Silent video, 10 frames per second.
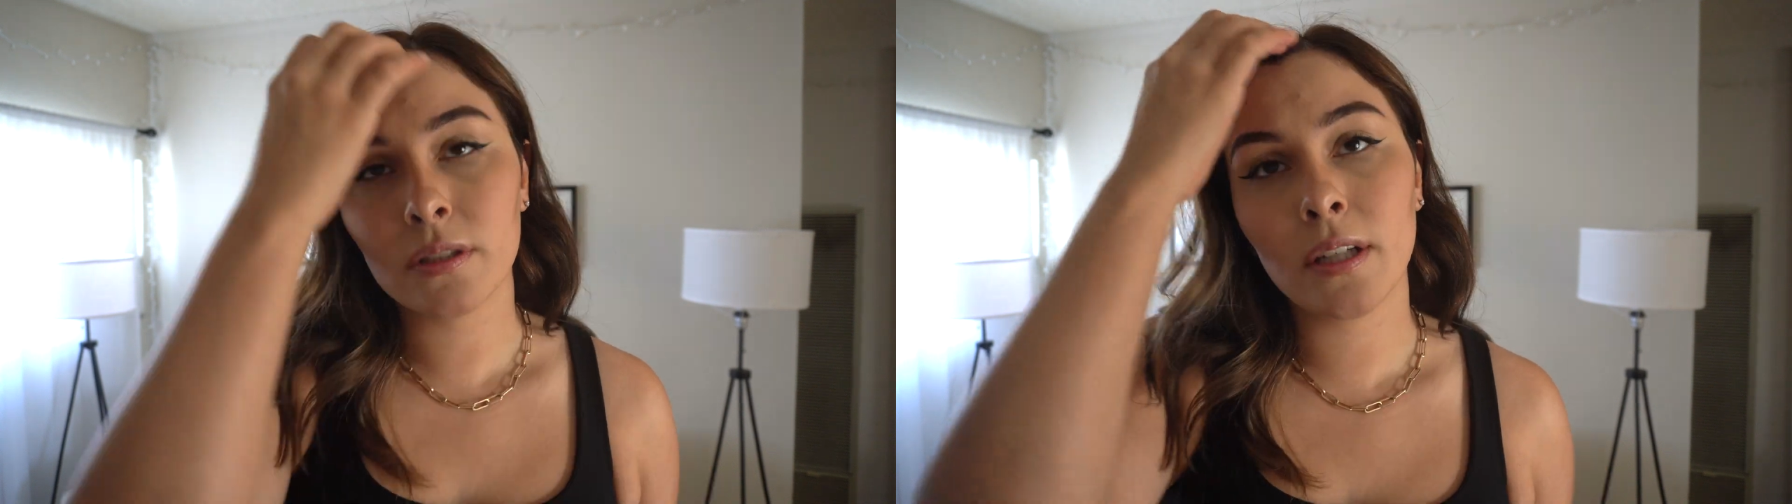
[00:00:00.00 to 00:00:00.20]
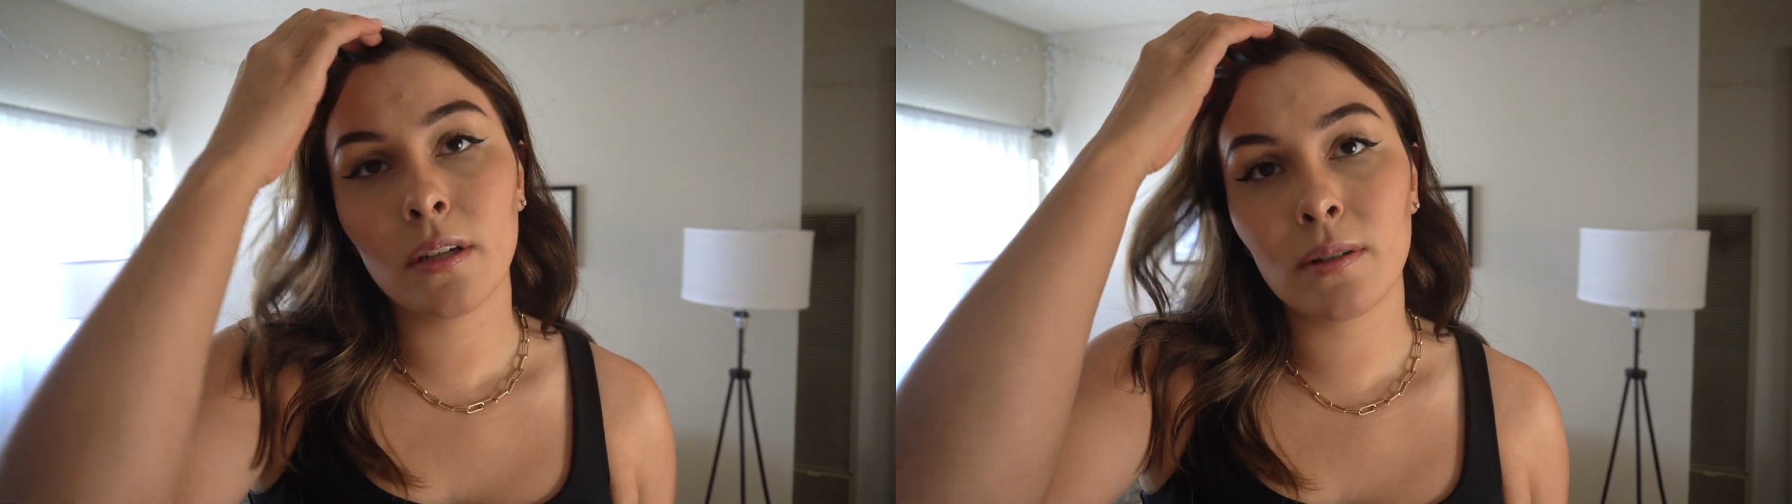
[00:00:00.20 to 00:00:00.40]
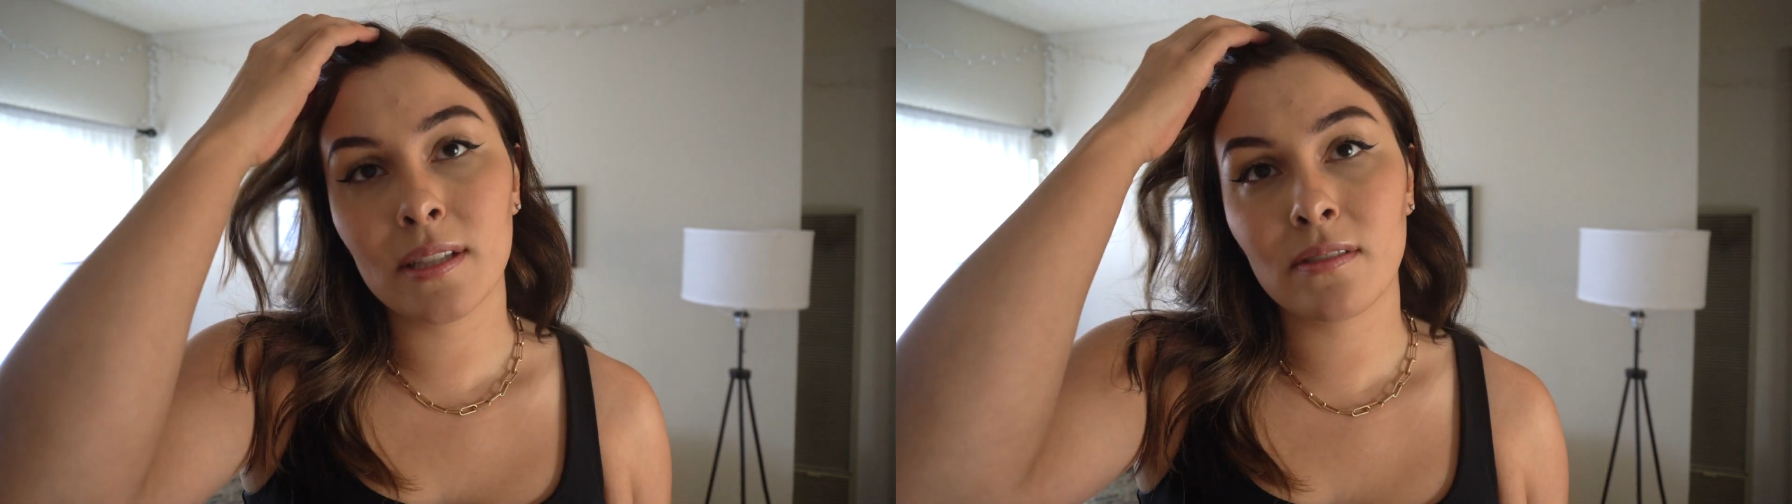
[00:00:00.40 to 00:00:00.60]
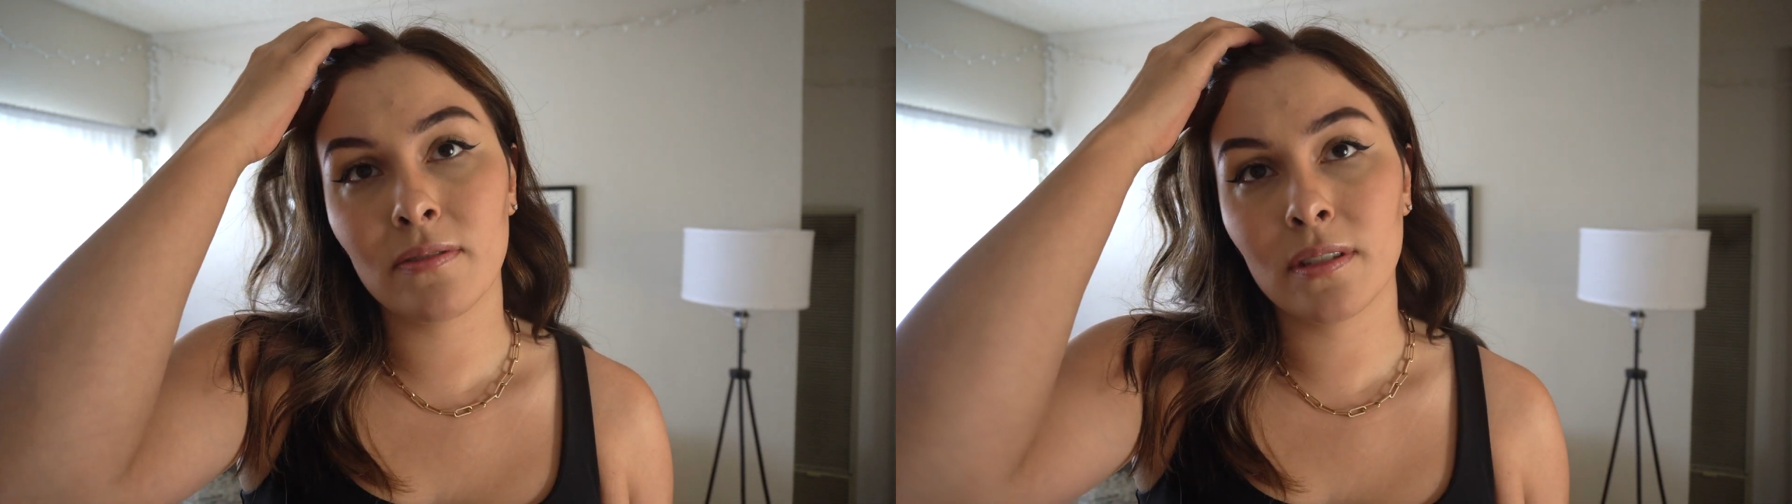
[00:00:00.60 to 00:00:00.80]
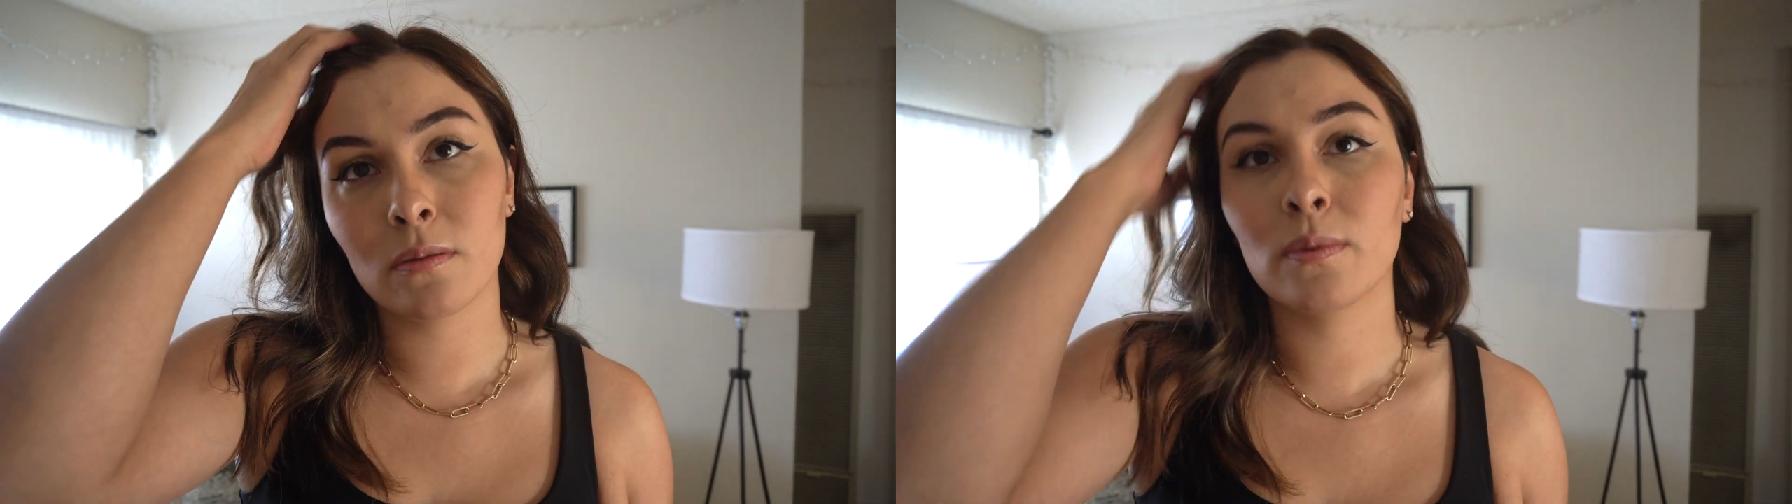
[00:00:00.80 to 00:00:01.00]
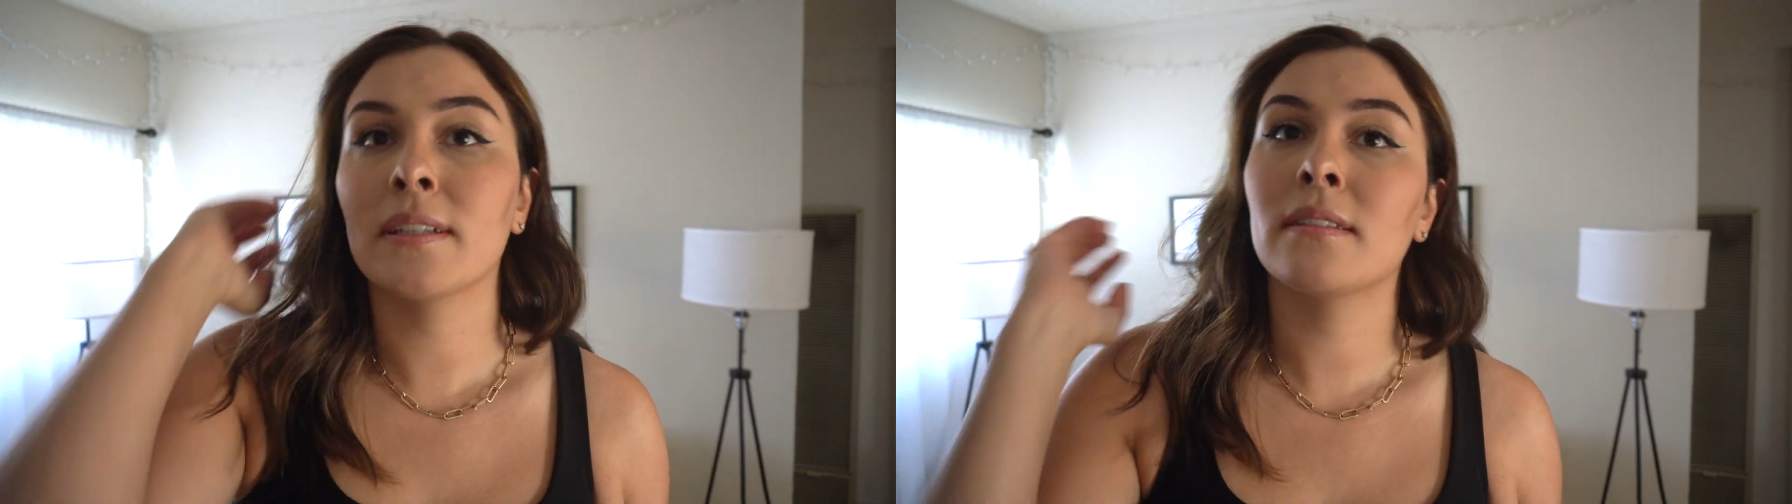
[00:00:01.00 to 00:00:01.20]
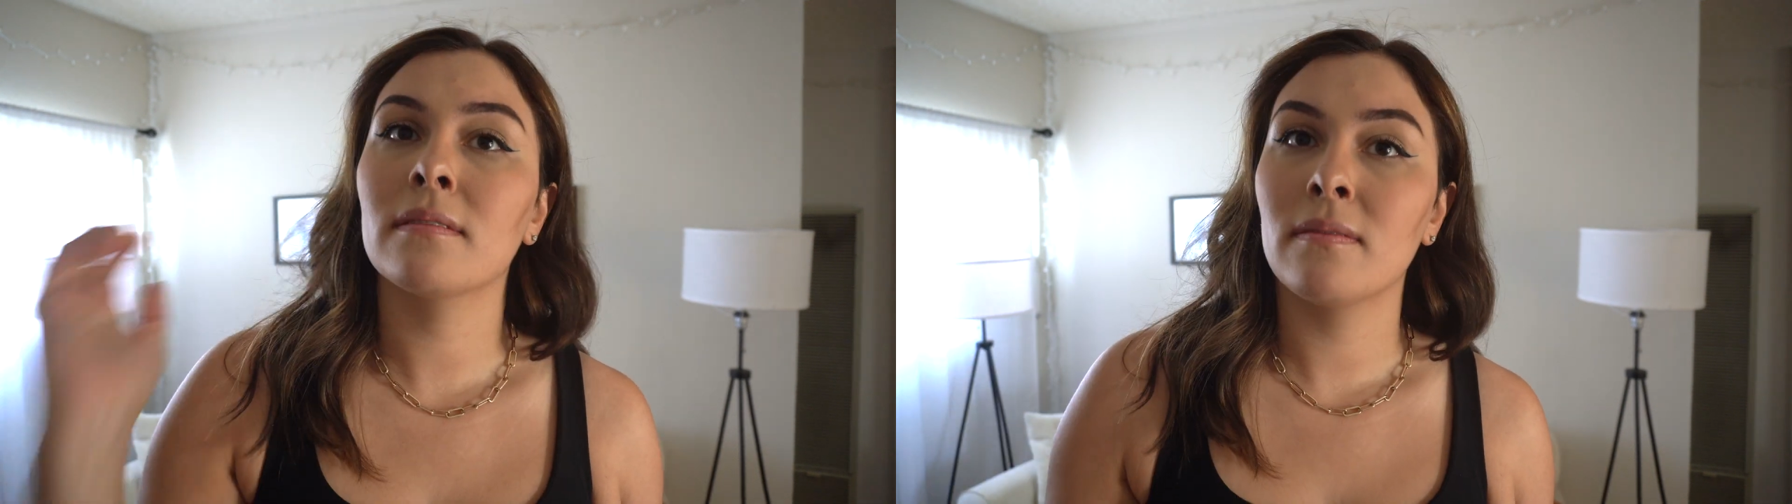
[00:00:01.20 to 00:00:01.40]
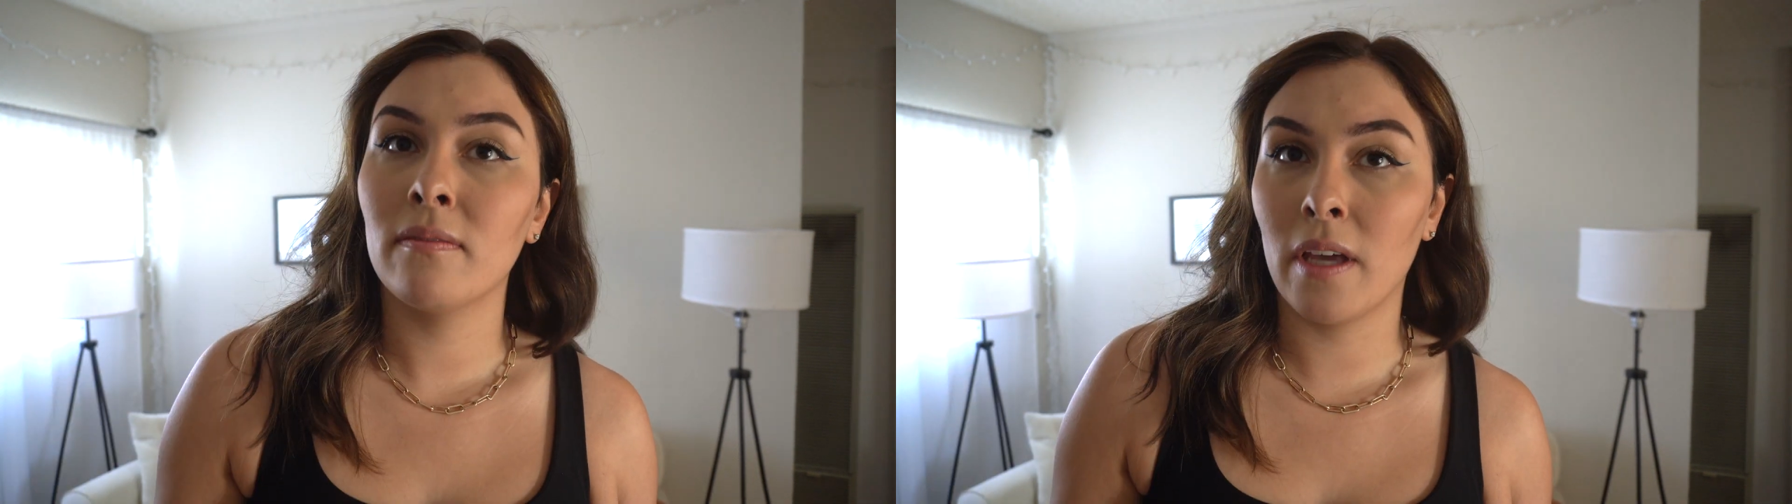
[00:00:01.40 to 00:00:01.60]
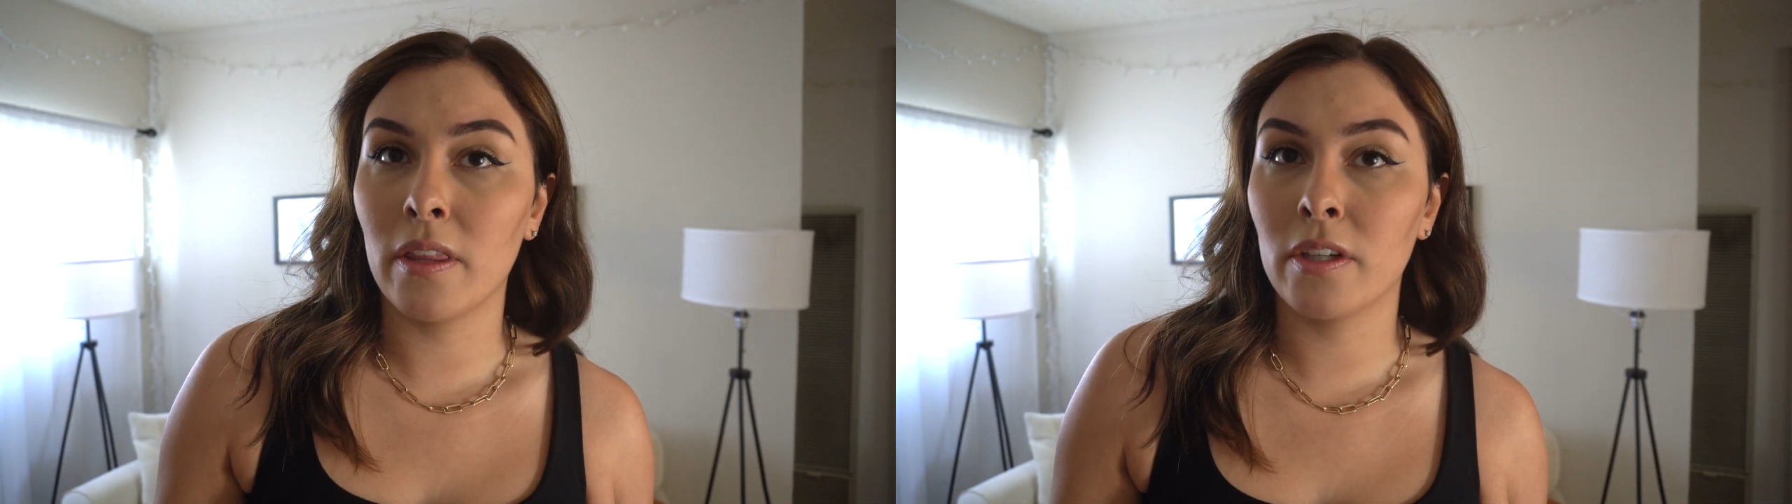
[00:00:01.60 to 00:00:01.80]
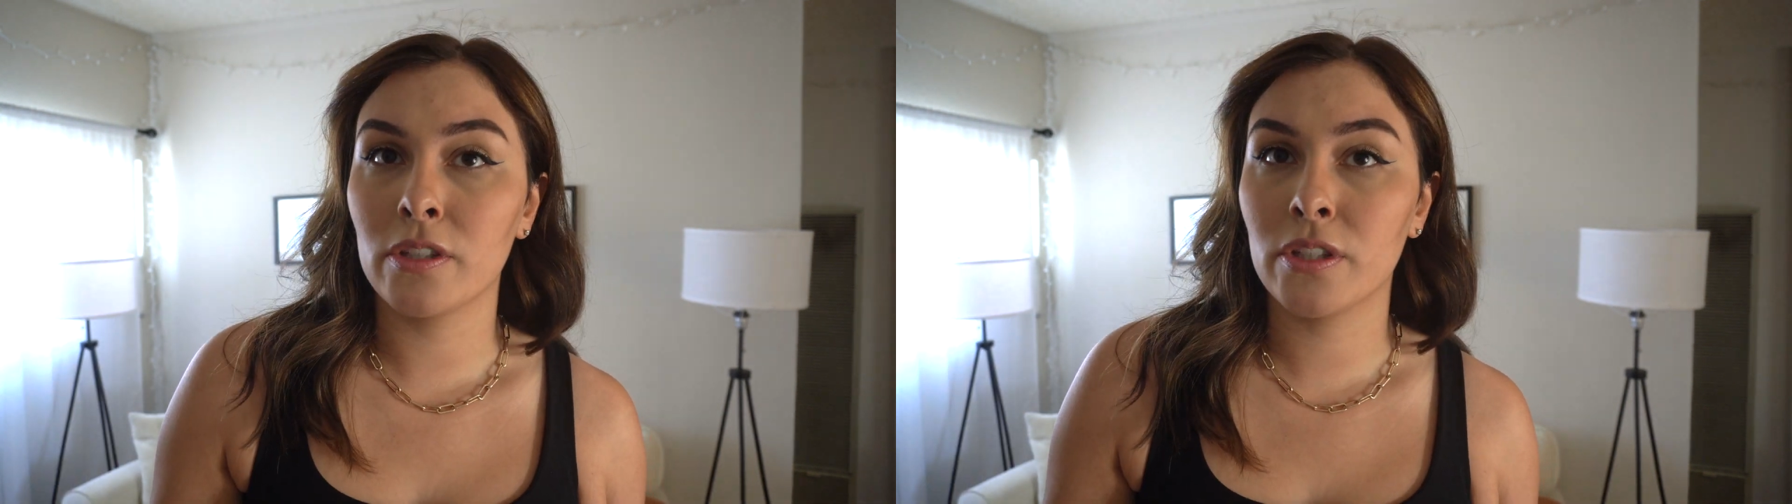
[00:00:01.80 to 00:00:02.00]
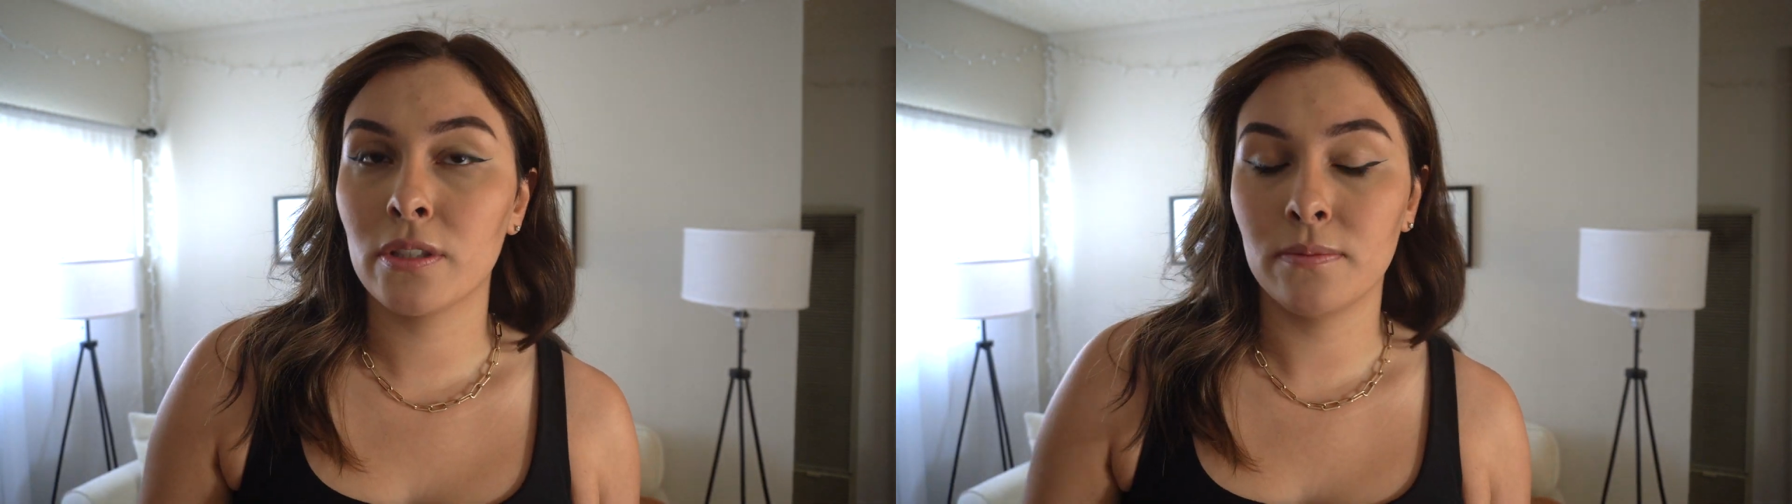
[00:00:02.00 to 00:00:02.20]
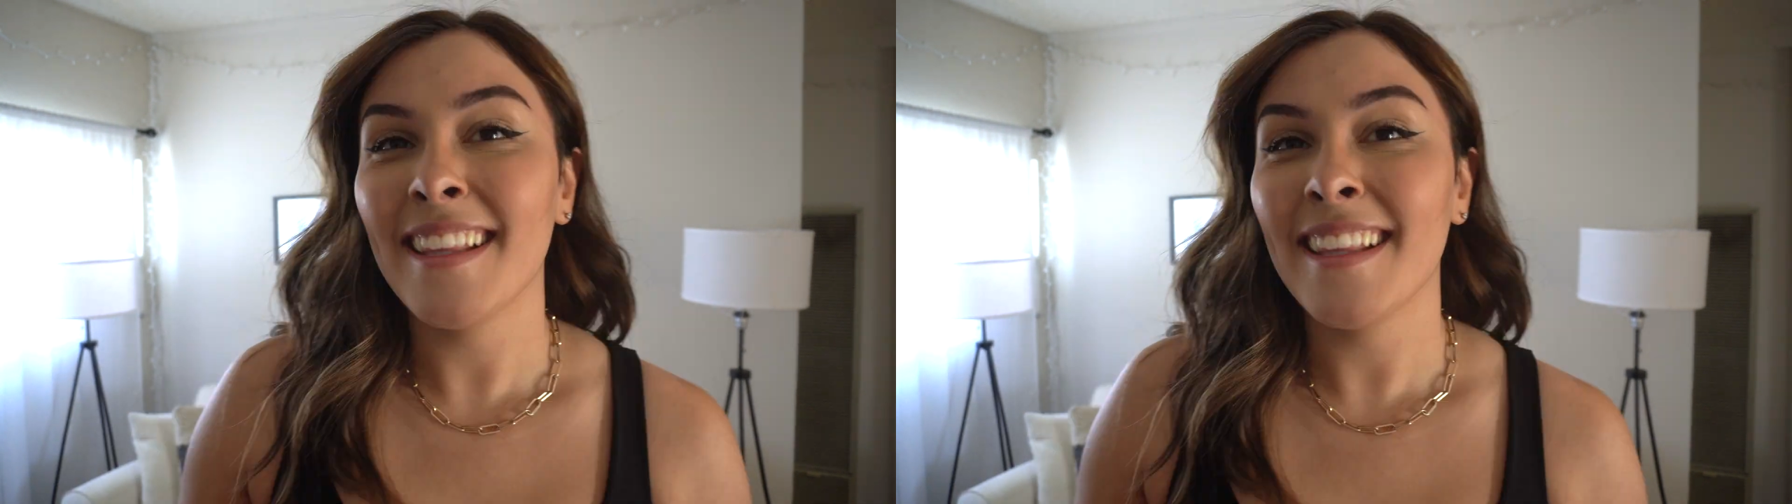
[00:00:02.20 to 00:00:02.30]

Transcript: So it's filled with feathers.